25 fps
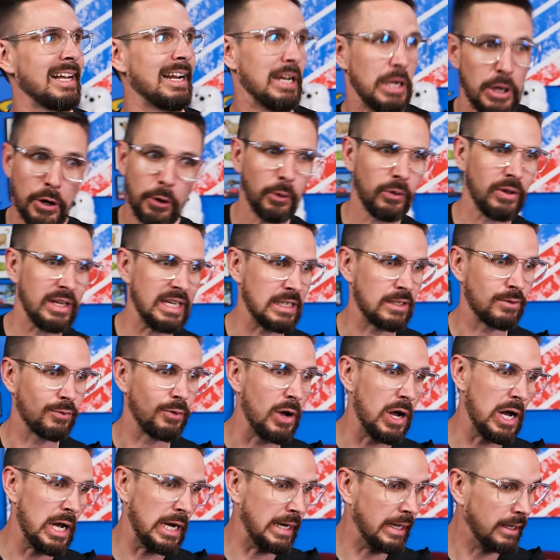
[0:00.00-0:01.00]
not nearly as
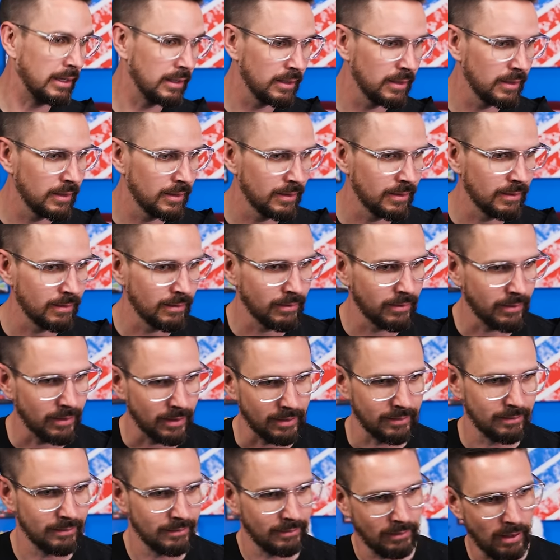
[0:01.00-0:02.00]
fun.
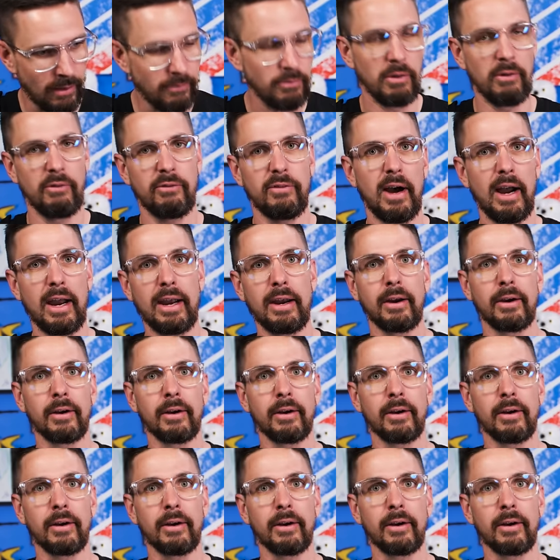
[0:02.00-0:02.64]
Love the fire.